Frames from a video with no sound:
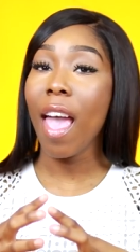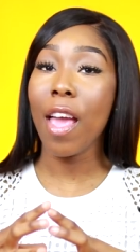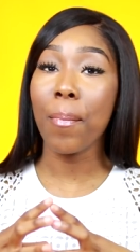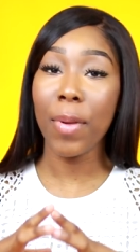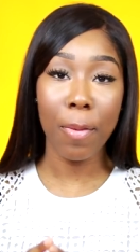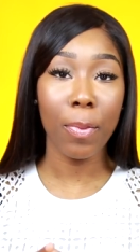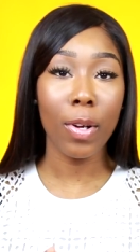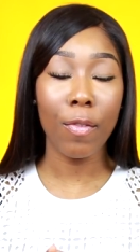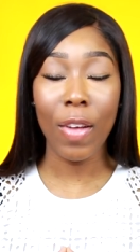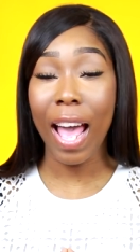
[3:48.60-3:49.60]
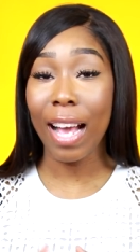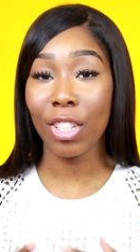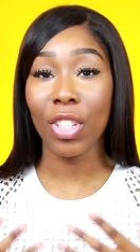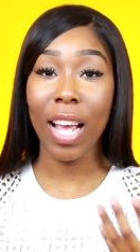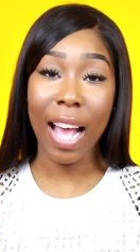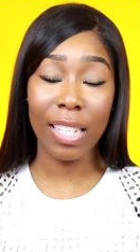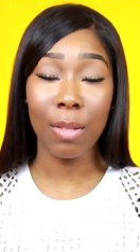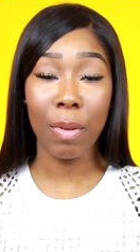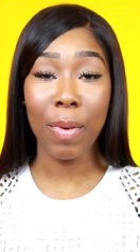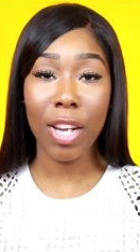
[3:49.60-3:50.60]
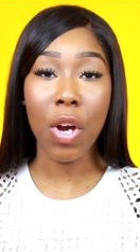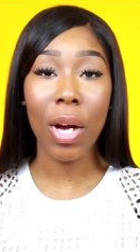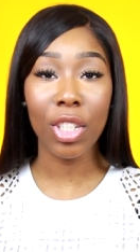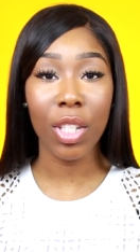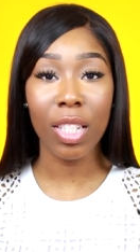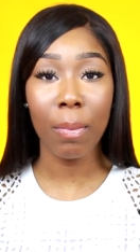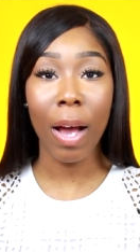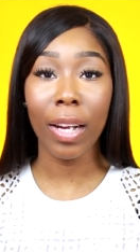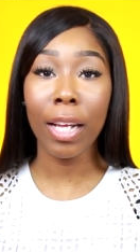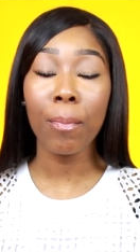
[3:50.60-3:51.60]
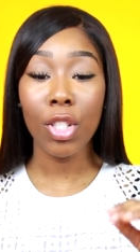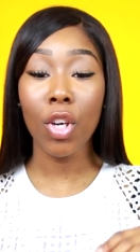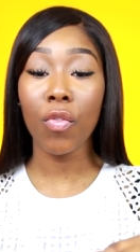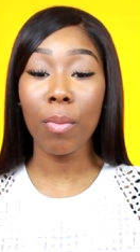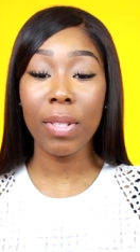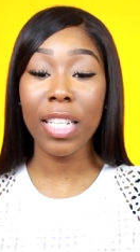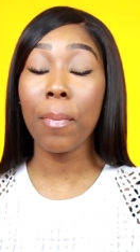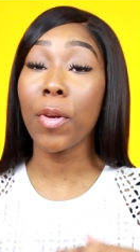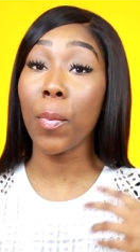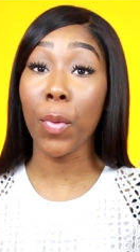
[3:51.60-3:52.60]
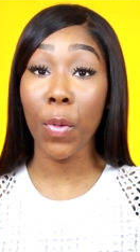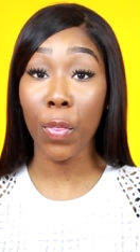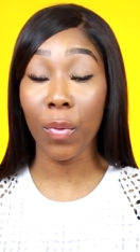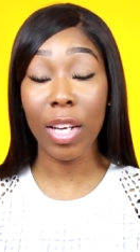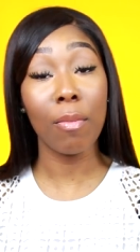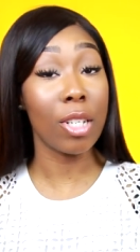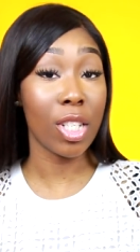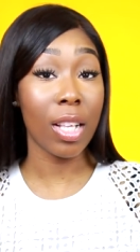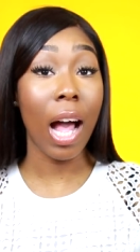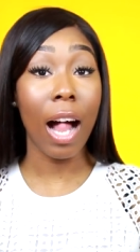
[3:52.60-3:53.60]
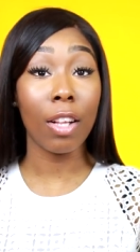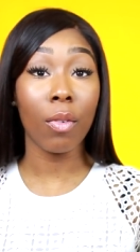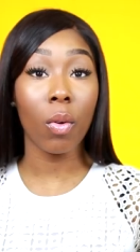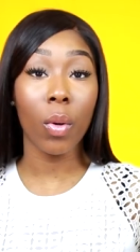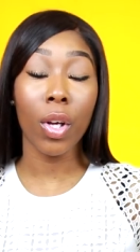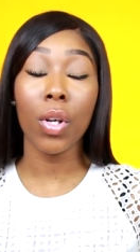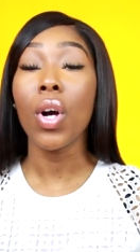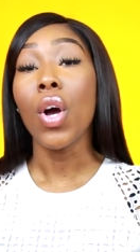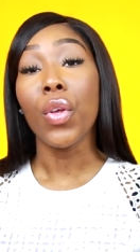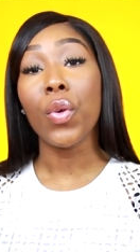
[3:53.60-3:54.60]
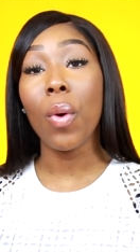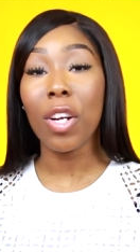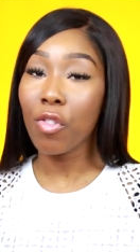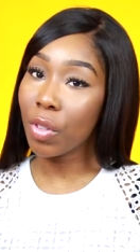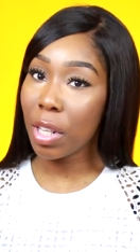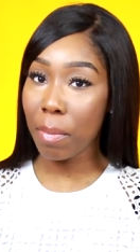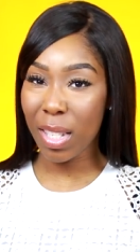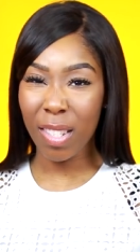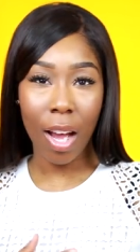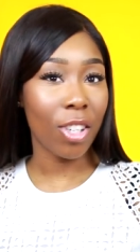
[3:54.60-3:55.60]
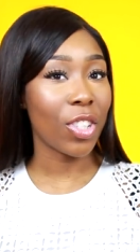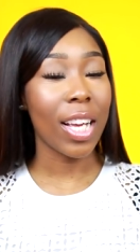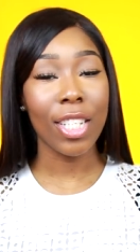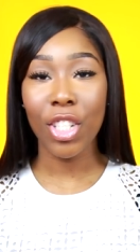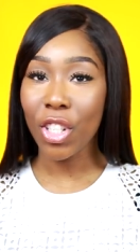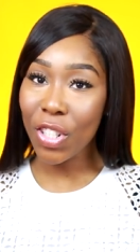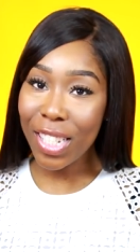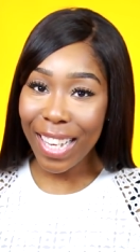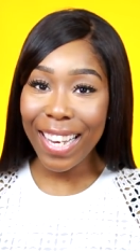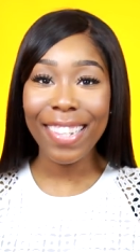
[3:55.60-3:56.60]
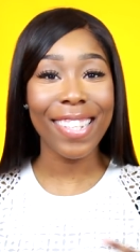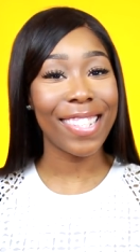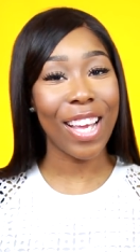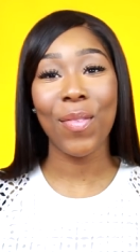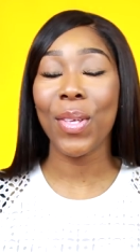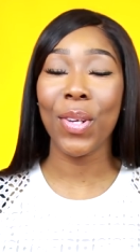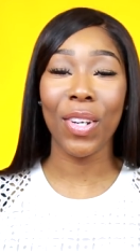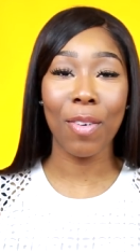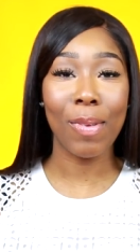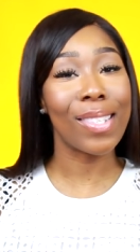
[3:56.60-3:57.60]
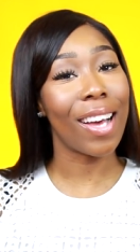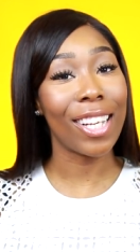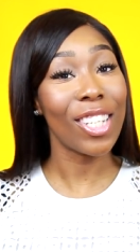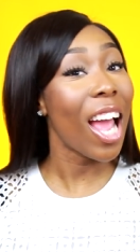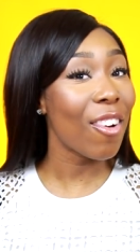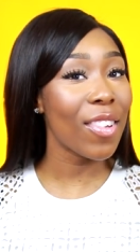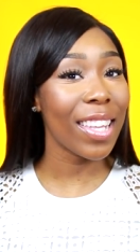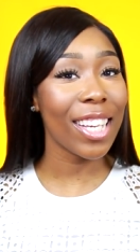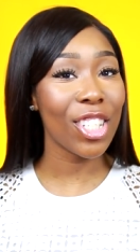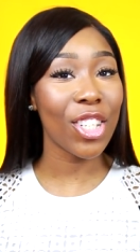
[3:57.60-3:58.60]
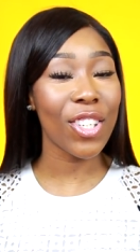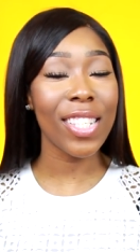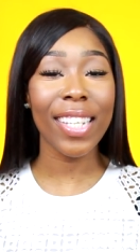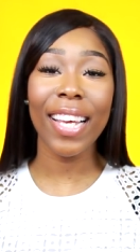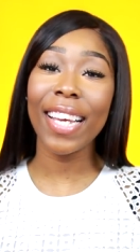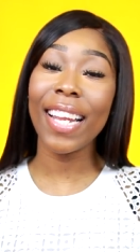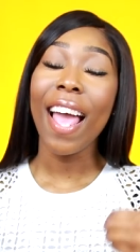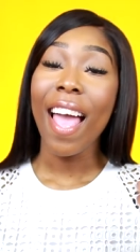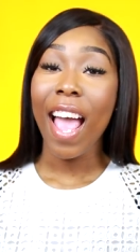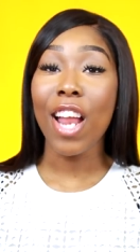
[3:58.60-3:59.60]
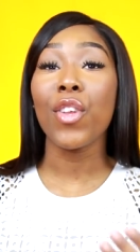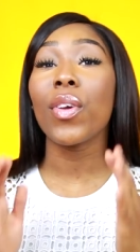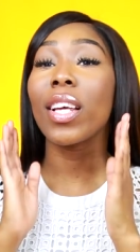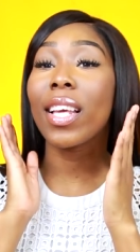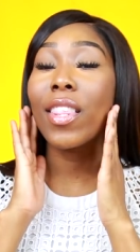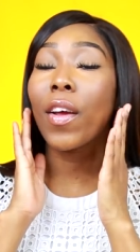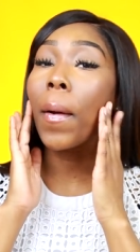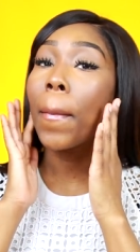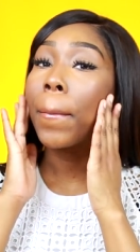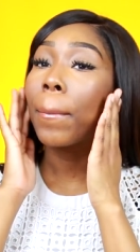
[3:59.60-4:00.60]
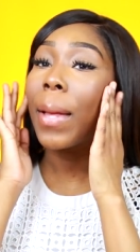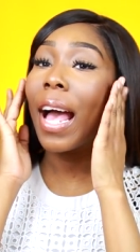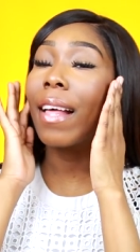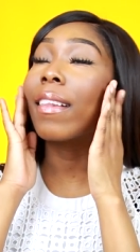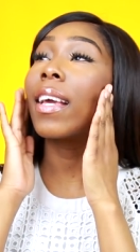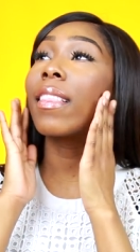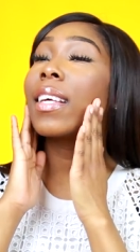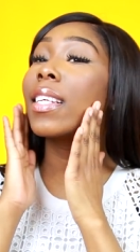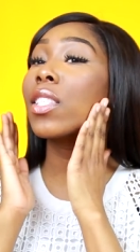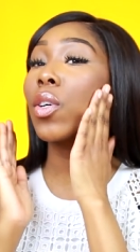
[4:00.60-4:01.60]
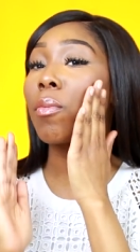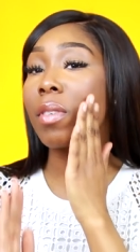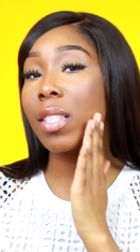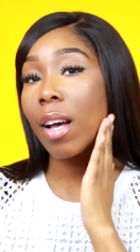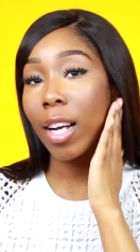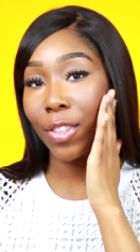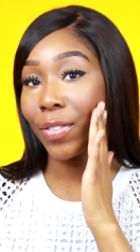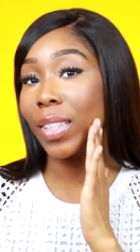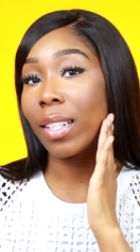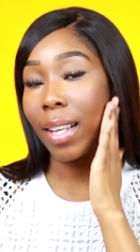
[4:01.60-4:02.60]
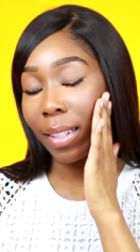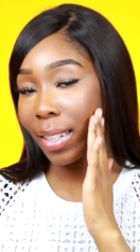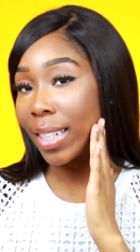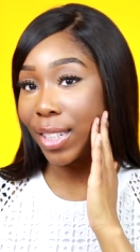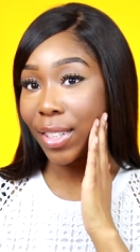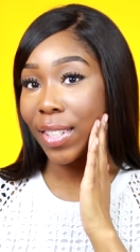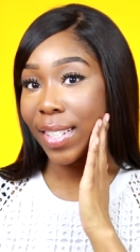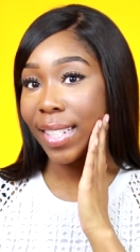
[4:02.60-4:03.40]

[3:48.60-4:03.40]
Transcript: and people have actually asked me many questions about it. So from tip number three, which is the olive oil, you wanna really massage that into your skin the same way you're gonna massage everything into your skin and you can either pat like this or massage really lightly into your